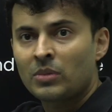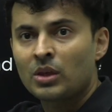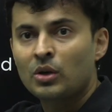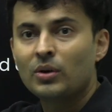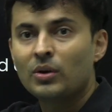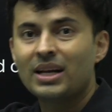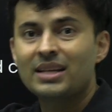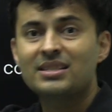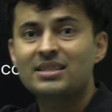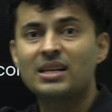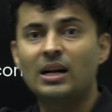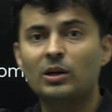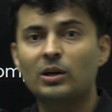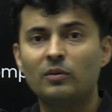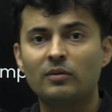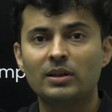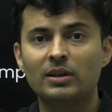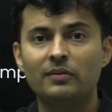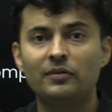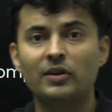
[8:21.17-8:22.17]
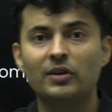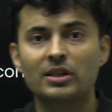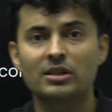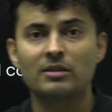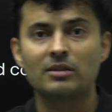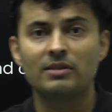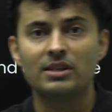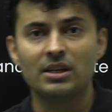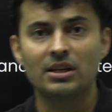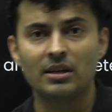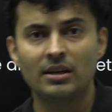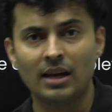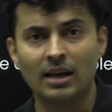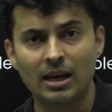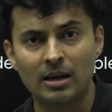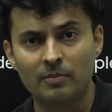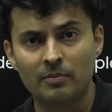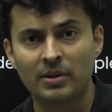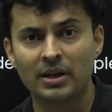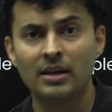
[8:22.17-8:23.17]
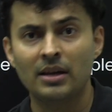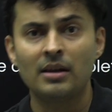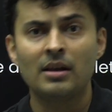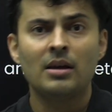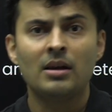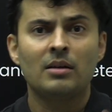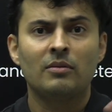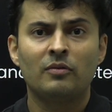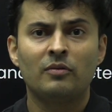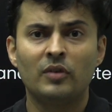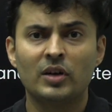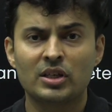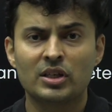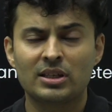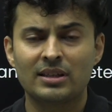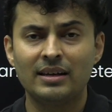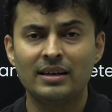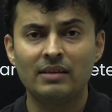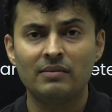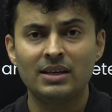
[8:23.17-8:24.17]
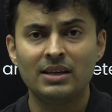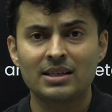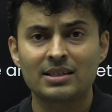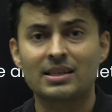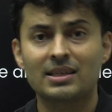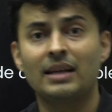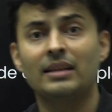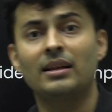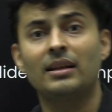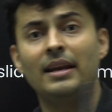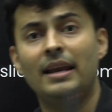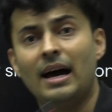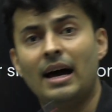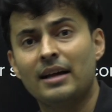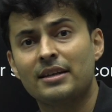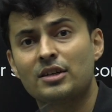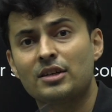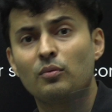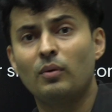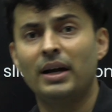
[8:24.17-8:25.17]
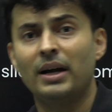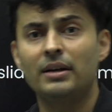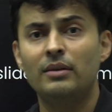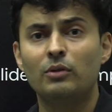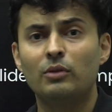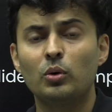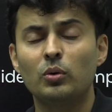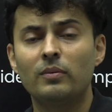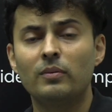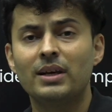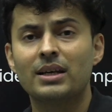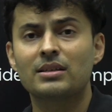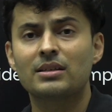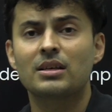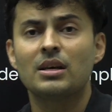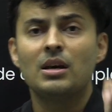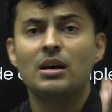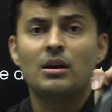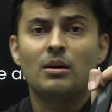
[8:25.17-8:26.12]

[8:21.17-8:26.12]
you can start off with the first revision in April, first 3 weeks, and the last 1-2 weeks,